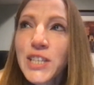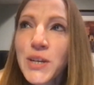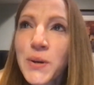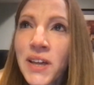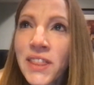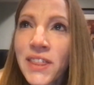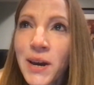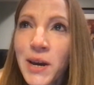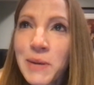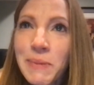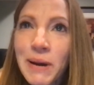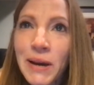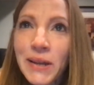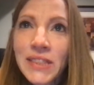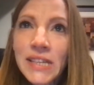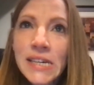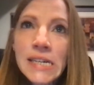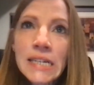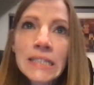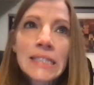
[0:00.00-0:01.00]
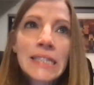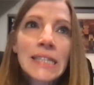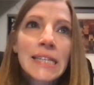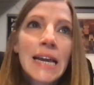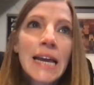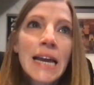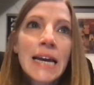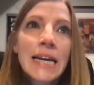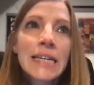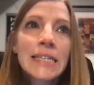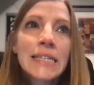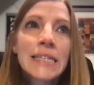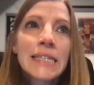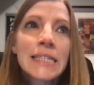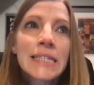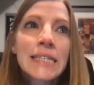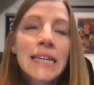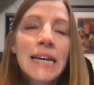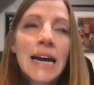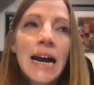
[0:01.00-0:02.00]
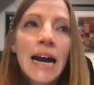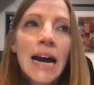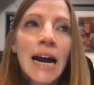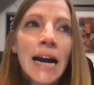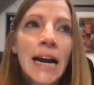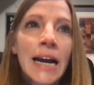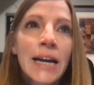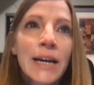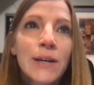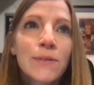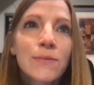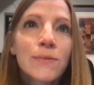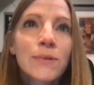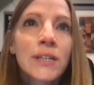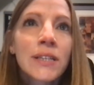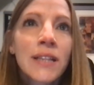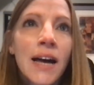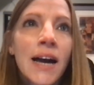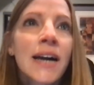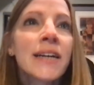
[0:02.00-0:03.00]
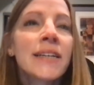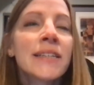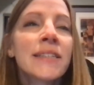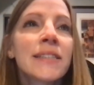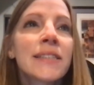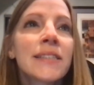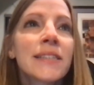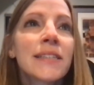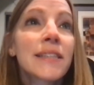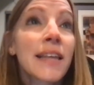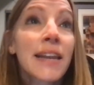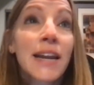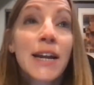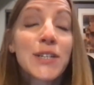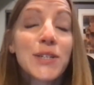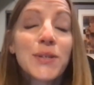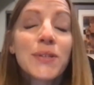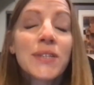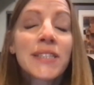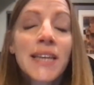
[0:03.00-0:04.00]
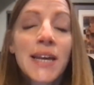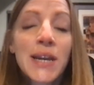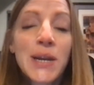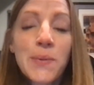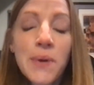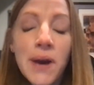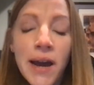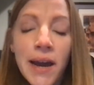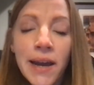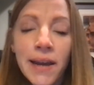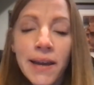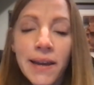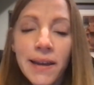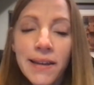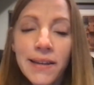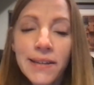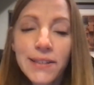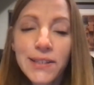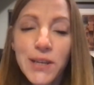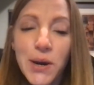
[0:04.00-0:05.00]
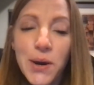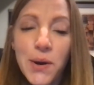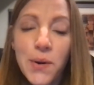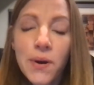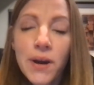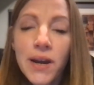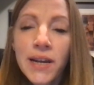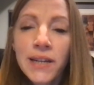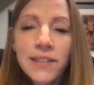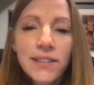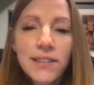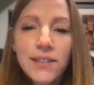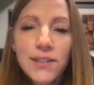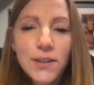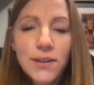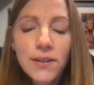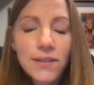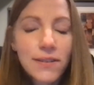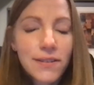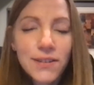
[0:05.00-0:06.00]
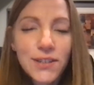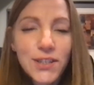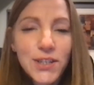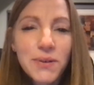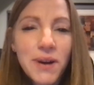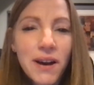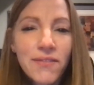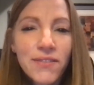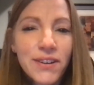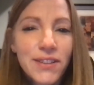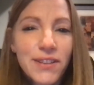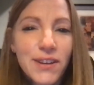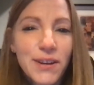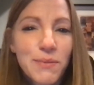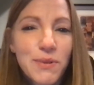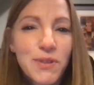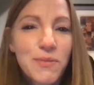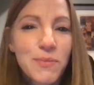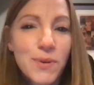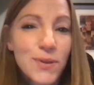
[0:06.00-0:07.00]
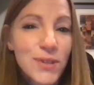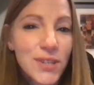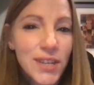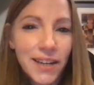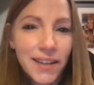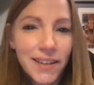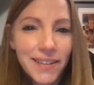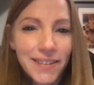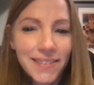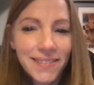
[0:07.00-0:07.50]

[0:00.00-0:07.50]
So I thought about this and I realized that I do this anyway. So it's do everything with music.